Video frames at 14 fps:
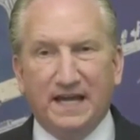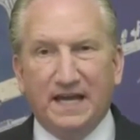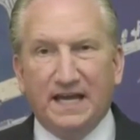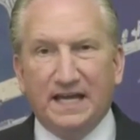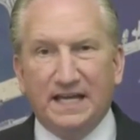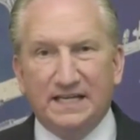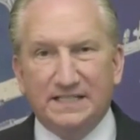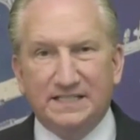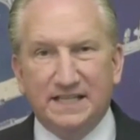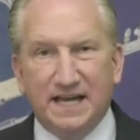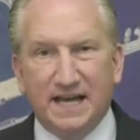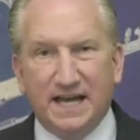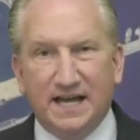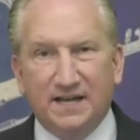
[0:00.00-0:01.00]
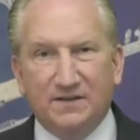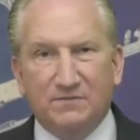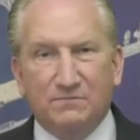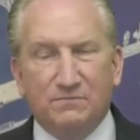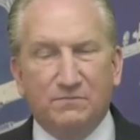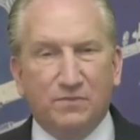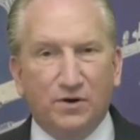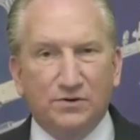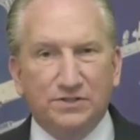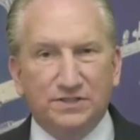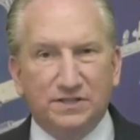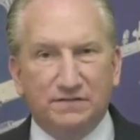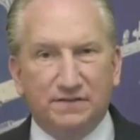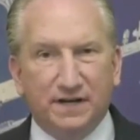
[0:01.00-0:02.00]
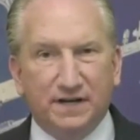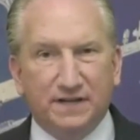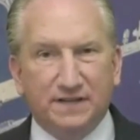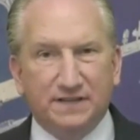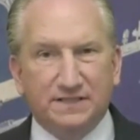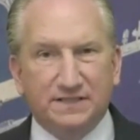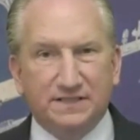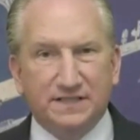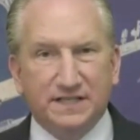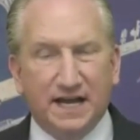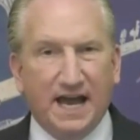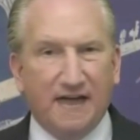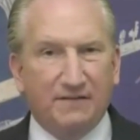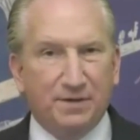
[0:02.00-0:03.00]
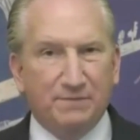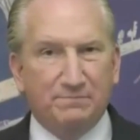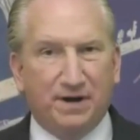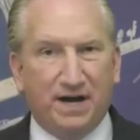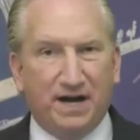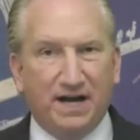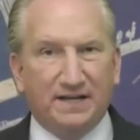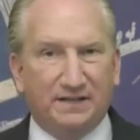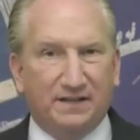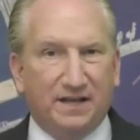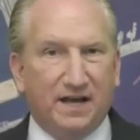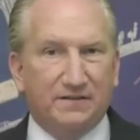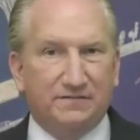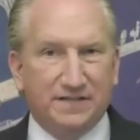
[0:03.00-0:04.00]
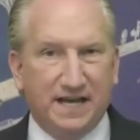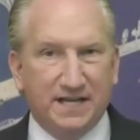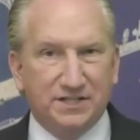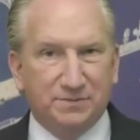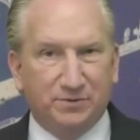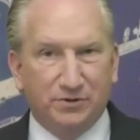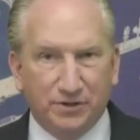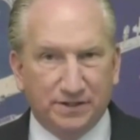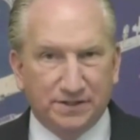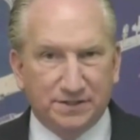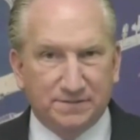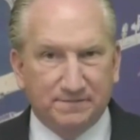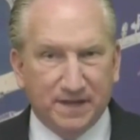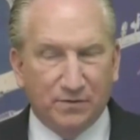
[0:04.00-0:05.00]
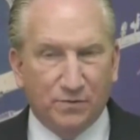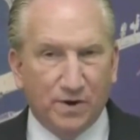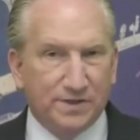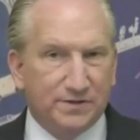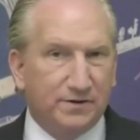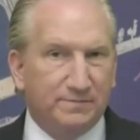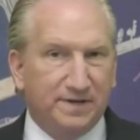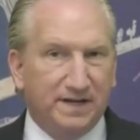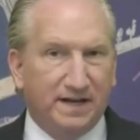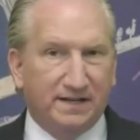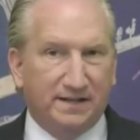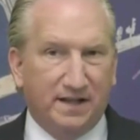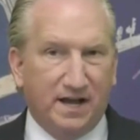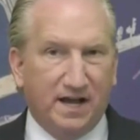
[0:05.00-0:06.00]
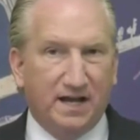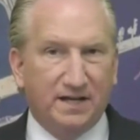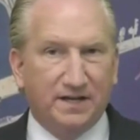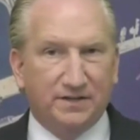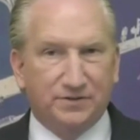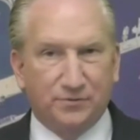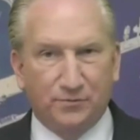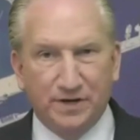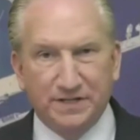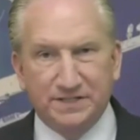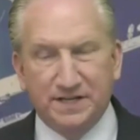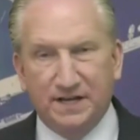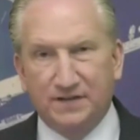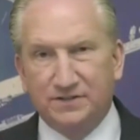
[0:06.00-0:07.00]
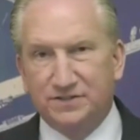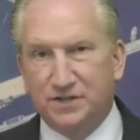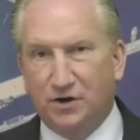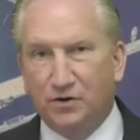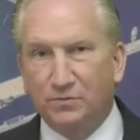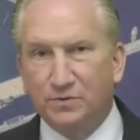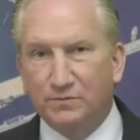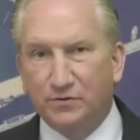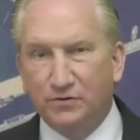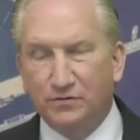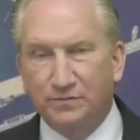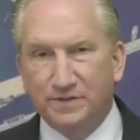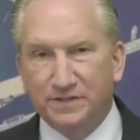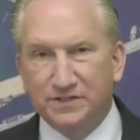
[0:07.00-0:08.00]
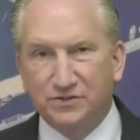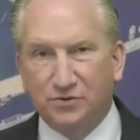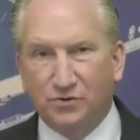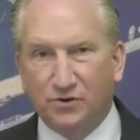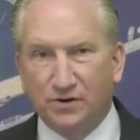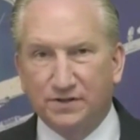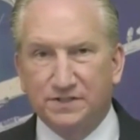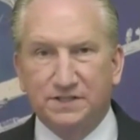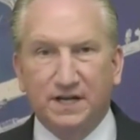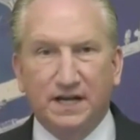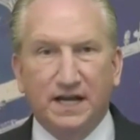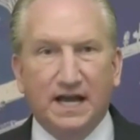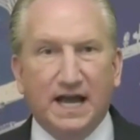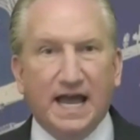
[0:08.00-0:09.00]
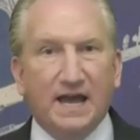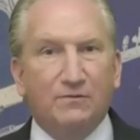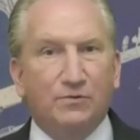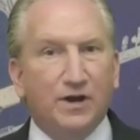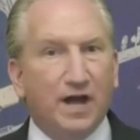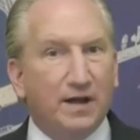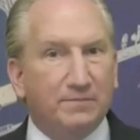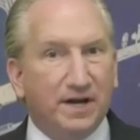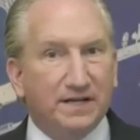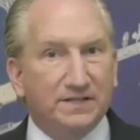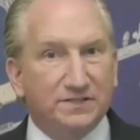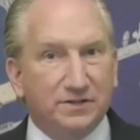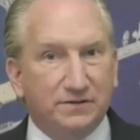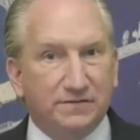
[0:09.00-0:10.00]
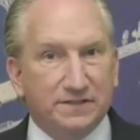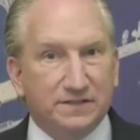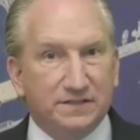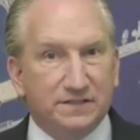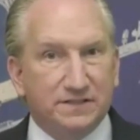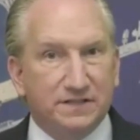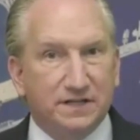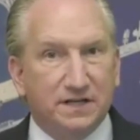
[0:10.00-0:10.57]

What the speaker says: is that most of us have been buying a lot of tangible goods, whether it be online, at the retails, the home improvement stores, and we're not buying services.